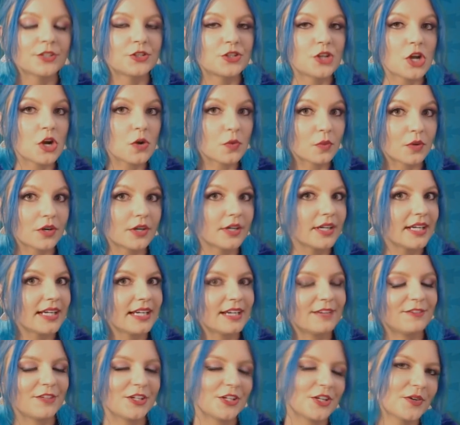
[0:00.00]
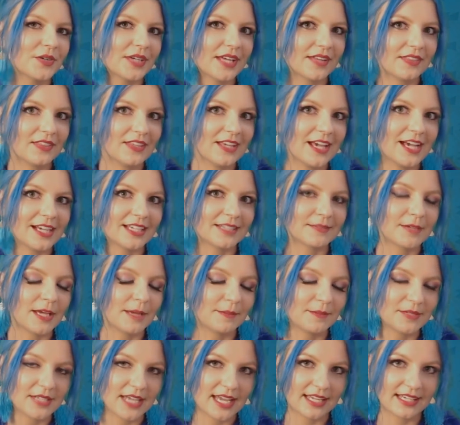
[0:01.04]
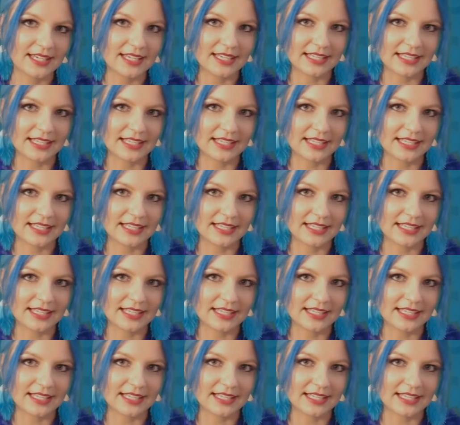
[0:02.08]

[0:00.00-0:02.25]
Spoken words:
Don't worry if you don't get the update